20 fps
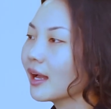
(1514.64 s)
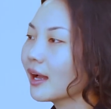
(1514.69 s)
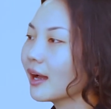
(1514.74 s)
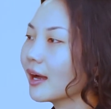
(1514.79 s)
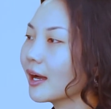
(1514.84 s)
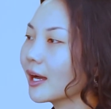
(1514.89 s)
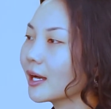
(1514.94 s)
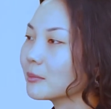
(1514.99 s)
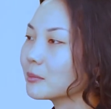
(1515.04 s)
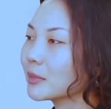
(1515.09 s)

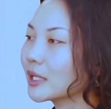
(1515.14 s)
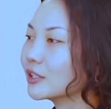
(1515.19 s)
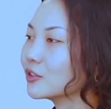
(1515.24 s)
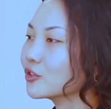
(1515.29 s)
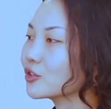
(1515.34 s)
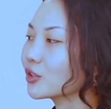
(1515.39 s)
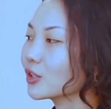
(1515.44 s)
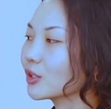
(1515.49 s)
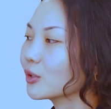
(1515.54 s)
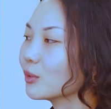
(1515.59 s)

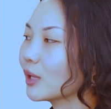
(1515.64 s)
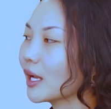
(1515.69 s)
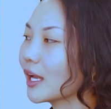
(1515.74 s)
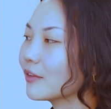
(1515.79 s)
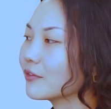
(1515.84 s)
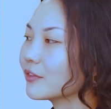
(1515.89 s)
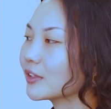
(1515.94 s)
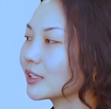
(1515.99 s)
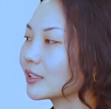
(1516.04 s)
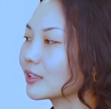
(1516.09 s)
and
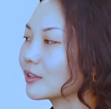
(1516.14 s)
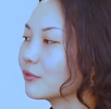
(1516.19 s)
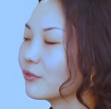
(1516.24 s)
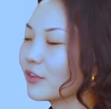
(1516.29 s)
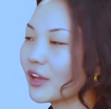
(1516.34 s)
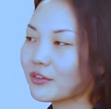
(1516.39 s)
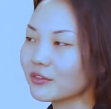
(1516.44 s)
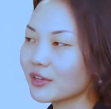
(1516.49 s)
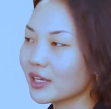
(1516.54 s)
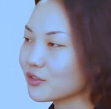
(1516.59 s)
having
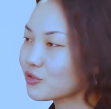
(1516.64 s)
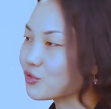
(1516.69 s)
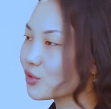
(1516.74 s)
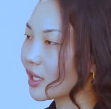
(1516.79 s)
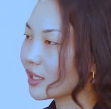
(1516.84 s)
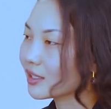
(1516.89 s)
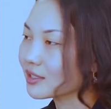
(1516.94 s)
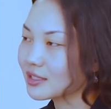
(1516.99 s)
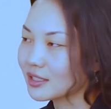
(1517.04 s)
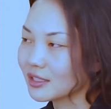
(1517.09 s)
very
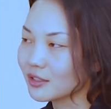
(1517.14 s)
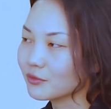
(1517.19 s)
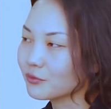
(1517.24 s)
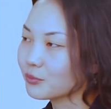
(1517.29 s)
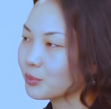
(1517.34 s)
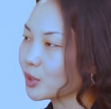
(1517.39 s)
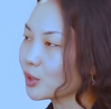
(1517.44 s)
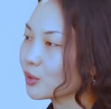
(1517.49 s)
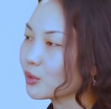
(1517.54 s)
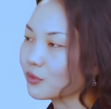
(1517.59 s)

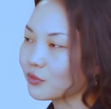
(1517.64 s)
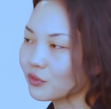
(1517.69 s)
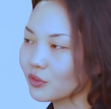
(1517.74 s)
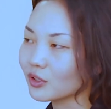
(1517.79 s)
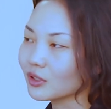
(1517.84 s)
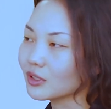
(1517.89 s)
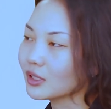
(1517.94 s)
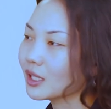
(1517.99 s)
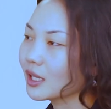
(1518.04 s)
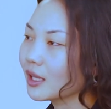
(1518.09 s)
attractive,
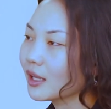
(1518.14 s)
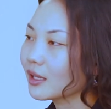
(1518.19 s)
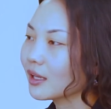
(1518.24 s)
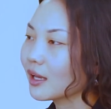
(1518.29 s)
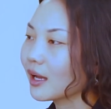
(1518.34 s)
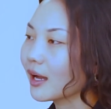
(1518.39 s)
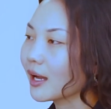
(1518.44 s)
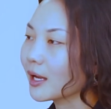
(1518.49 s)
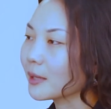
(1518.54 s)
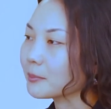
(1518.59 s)
beautiful
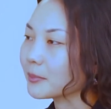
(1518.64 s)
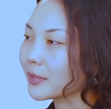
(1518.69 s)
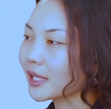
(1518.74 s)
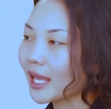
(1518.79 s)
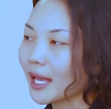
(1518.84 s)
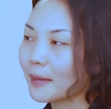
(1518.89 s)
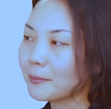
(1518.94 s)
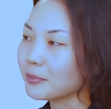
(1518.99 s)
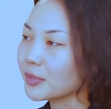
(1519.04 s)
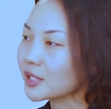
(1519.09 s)

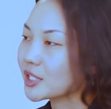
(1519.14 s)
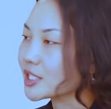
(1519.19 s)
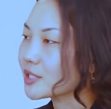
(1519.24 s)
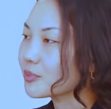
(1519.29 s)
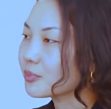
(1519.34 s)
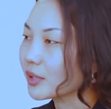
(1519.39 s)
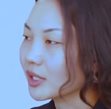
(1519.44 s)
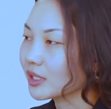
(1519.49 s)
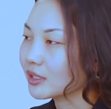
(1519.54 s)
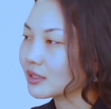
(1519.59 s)
campus
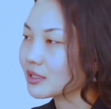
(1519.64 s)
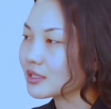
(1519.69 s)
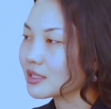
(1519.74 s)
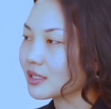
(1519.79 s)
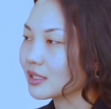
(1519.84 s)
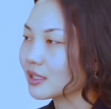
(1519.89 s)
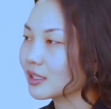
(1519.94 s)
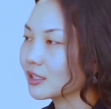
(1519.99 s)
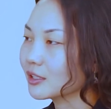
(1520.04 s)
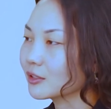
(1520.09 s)

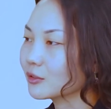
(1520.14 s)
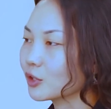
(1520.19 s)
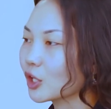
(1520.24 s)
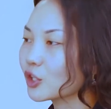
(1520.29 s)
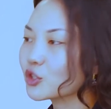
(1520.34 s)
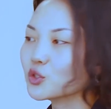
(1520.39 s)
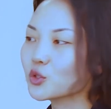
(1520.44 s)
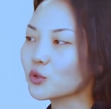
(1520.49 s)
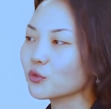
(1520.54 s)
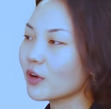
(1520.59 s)
built
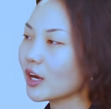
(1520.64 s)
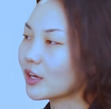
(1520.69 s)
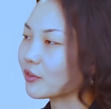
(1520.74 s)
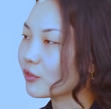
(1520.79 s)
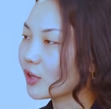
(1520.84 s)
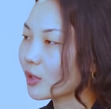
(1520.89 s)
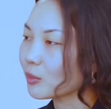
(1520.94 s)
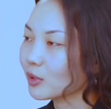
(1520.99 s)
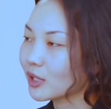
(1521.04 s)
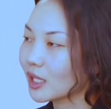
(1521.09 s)
not too far
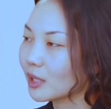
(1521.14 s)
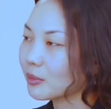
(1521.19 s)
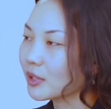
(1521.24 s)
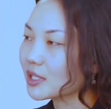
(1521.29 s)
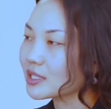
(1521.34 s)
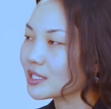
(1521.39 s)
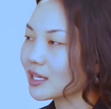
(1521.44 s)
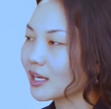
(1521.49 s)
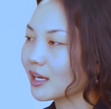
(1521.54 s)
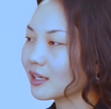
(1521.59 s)
from
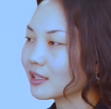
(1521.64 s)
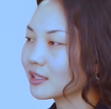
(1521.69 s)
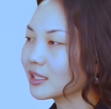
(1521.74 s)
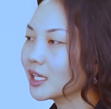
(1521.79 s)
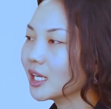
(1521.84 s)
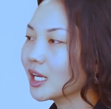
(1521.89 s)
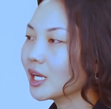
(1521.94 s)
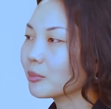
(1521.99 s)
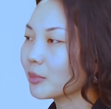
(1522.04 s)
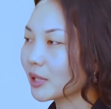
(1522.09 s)
Ulaanbaatar,
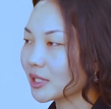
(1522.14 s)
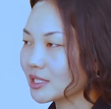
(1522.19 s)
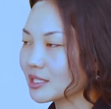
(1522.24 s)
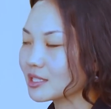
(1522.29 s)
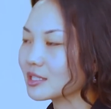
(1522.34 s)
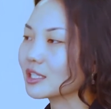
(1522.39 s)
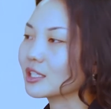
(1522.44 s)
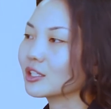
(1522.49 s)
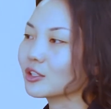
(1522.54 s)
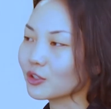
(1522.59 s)
but
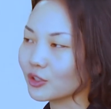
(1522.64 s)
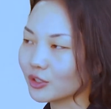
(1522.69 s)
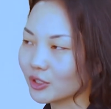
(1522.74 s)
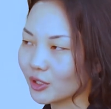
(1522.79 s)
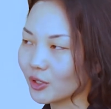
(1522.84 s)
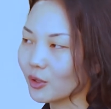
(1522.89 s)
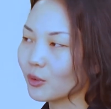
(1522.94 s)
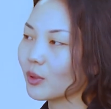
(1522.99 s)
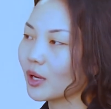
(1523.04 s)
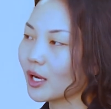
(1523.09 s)
still
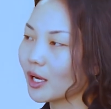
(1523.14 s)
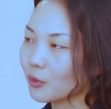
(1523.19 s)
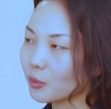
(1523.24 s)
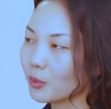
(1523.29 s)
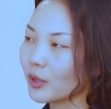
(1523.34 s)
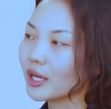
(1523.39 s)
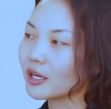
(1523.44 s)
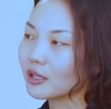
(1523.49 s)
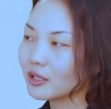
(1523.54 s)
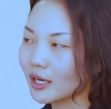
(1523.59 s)

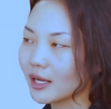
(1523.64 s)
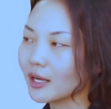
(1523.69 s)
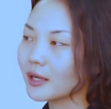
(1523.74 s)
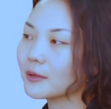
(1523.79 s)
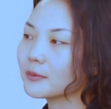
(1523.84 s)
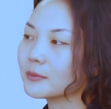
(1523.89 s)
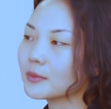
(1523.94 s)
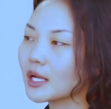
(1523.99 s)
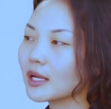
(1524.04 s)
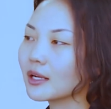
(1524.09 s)

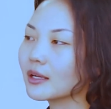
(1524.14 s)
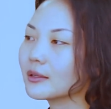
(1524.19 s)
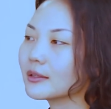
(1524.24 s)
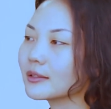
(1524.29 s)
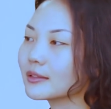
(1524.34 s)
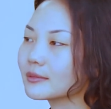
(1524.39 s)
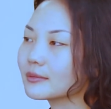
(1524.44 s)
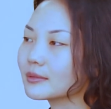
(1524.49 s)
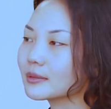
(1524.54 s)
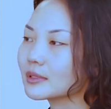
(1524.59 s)
where
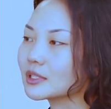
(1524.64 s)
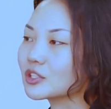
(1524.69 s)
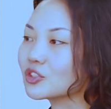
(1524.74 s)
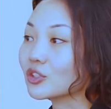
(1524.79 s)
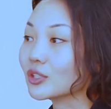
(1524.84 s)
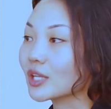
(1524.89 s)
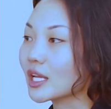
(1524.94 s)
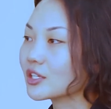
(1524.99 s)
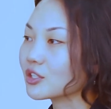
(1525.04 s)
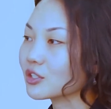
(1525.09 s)

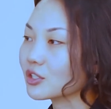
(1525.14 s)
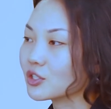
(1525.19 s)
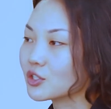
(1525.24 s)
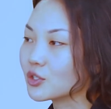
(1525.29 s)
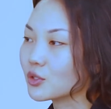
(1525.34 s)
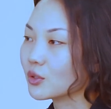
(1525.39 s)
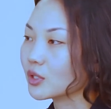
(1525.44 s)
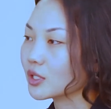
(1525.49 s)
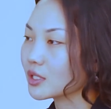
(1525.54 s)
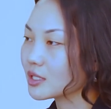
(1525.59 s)
international
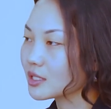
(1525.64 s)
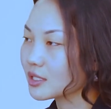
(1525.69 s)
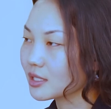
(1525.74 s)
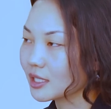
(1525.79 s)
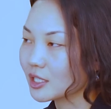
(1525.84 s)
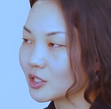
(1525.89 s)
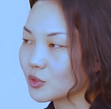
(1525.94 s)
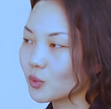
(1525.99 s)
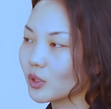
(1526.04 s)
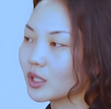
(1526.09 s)
students
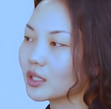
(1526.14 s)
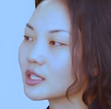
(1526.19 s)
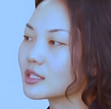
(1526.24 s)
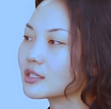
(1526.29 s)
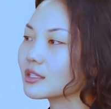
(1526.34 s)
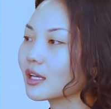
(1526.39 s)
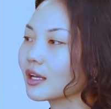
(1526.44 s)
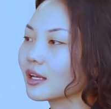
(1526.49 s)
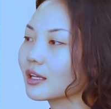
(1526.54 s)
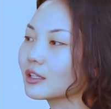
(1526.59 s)
as well
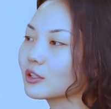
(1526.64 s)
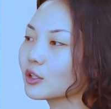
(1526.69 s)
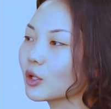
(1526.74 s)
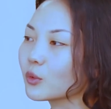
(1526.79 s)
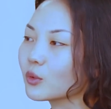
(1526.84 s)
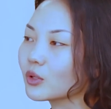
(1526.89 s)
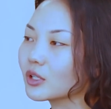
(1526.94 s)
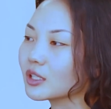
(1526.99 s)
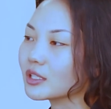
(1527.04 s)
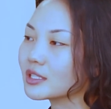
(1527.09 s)
as the
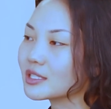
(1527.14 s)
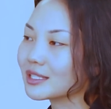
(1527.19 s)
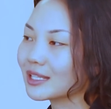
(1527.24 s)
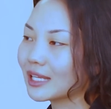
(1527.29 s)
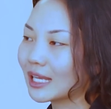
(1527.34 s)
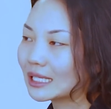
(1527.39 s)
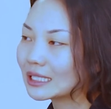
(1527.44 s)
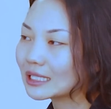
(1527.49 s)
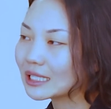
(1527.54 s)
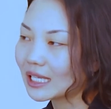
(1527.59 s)
locals
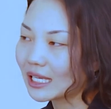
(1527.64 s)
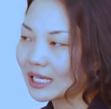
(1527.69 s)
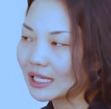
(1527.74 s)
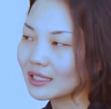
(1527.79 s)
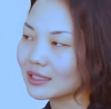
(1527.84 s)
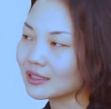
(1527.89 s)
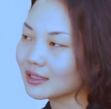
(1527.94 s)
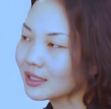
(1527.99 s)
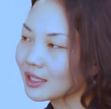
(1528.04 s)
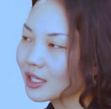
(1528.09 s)
can
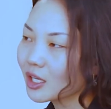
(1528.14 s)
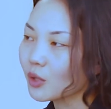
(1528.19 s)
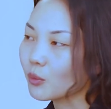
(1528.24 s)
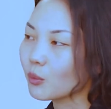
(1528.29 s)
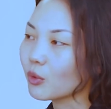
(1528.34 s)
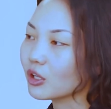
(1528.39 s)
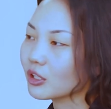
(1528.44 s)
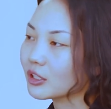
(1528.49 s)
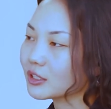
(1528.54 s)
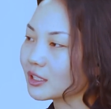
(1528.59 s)
gain
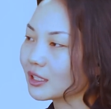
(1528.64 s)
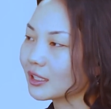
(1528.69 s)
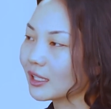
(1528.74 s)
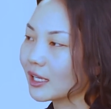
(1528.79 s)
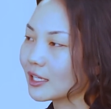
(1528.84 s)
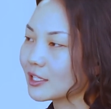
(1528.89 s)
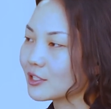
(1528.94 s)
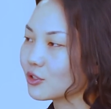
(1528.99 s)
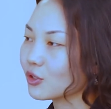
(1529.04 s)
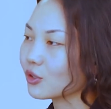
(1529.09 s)

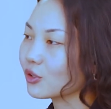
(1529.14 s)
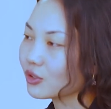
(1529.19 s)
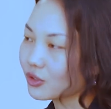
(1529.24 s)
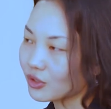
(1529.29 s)
world-class or